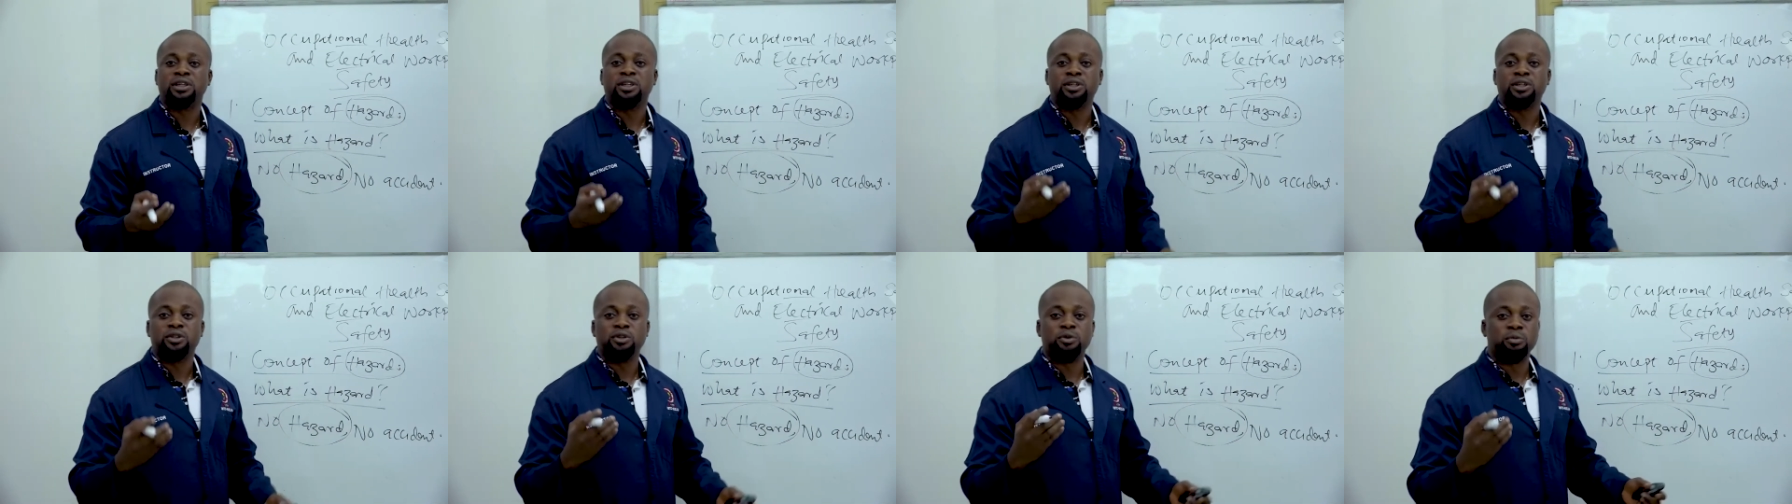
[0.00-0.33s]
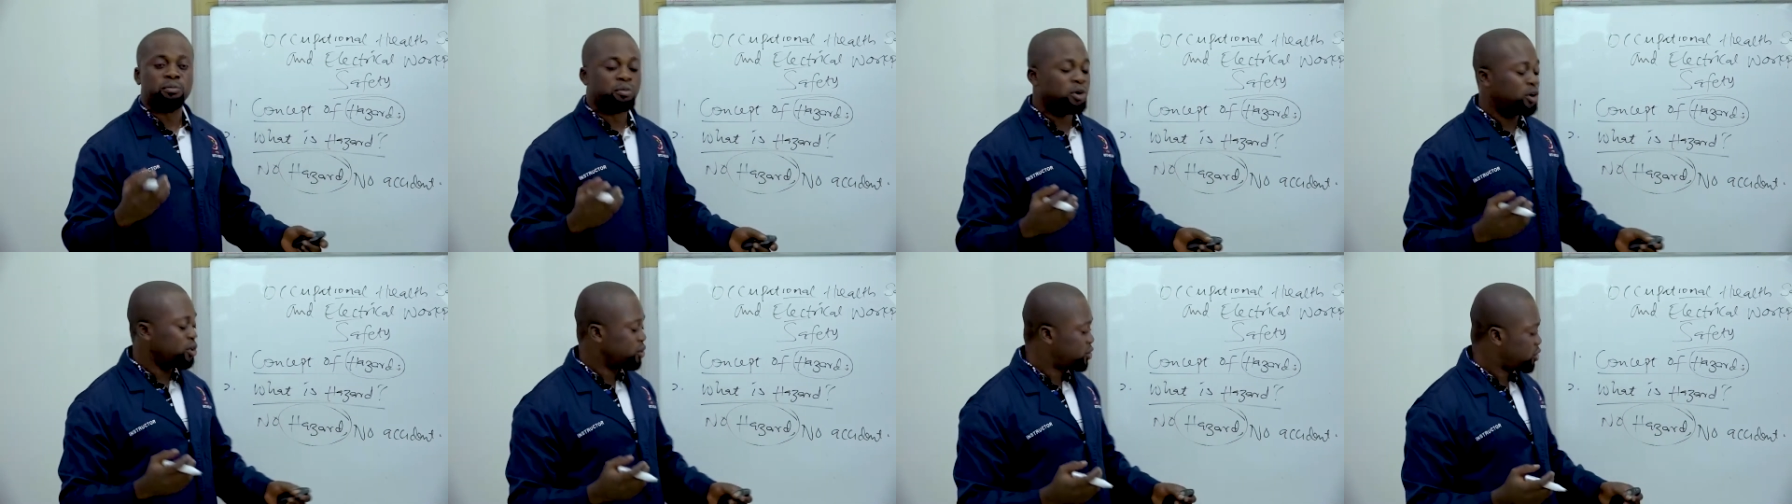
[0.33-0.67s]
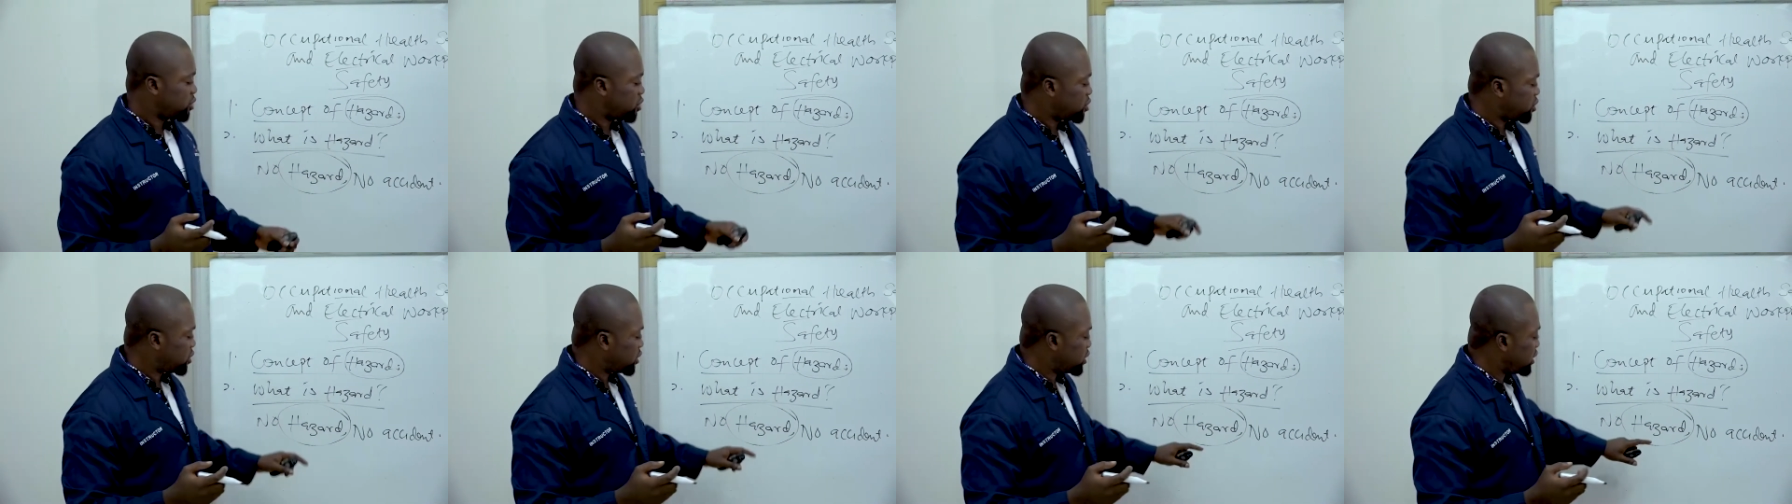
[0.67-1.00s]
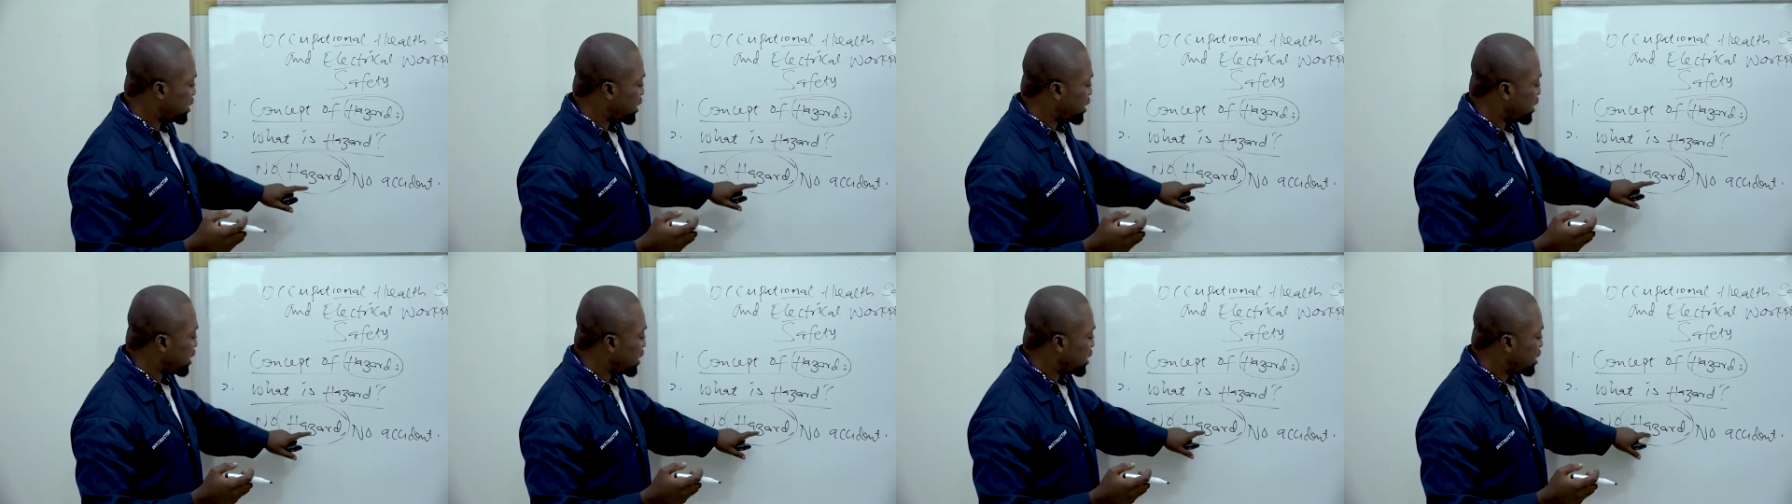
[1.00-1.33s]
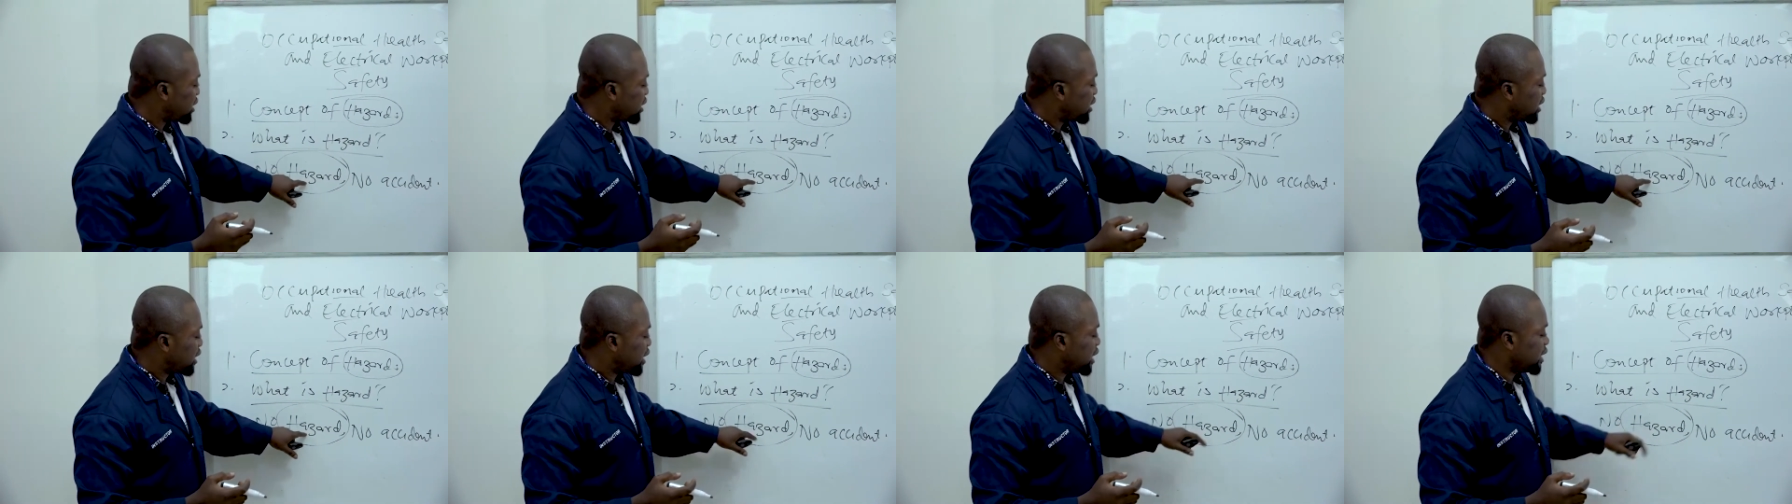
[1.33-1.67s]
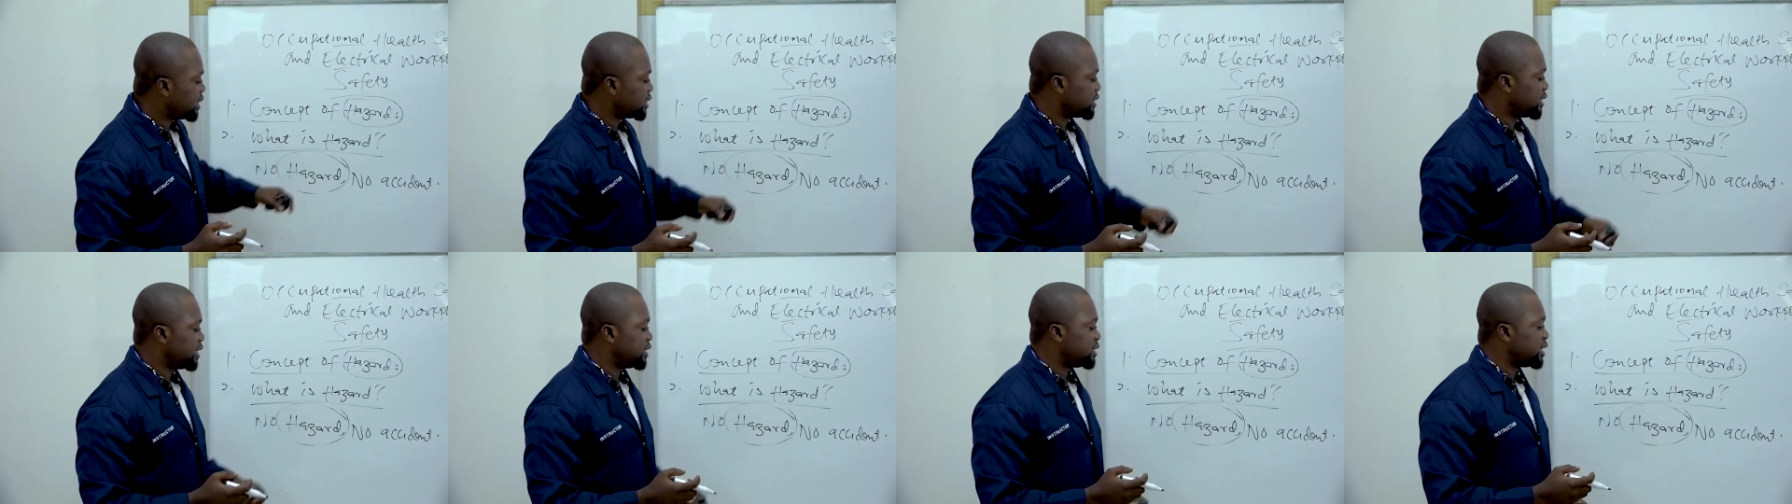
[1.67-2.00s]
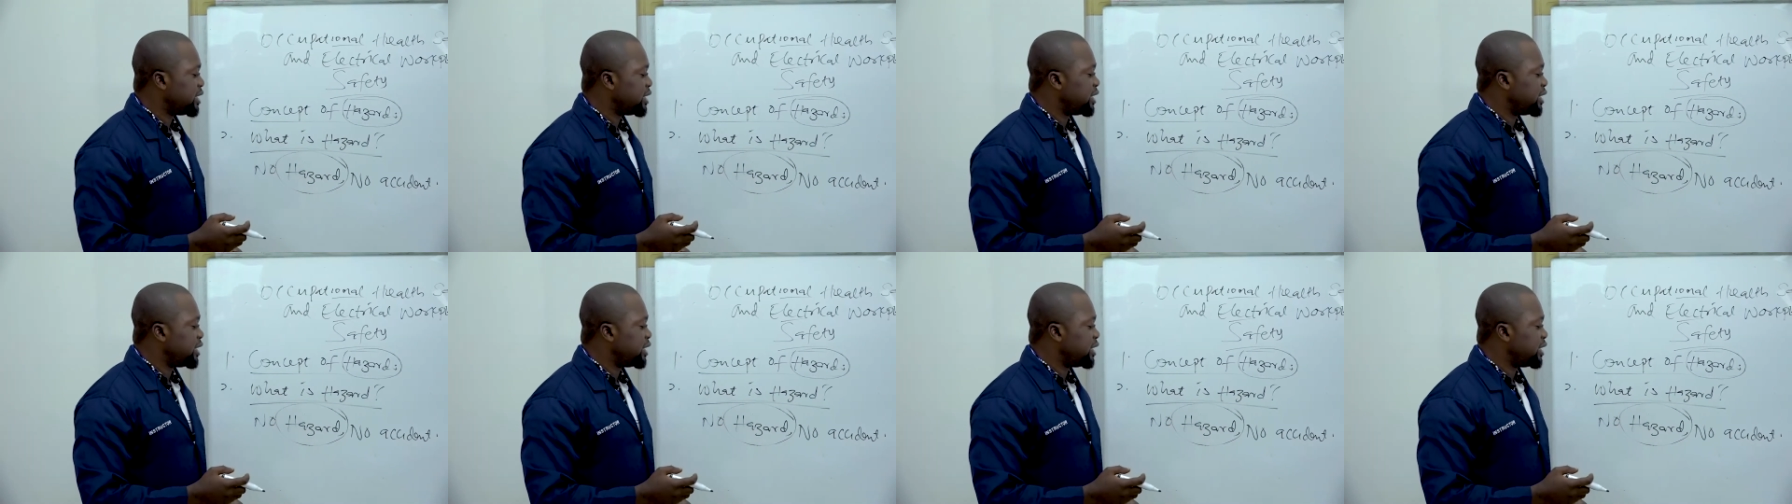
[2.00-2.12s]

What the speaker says: you must consider hazard.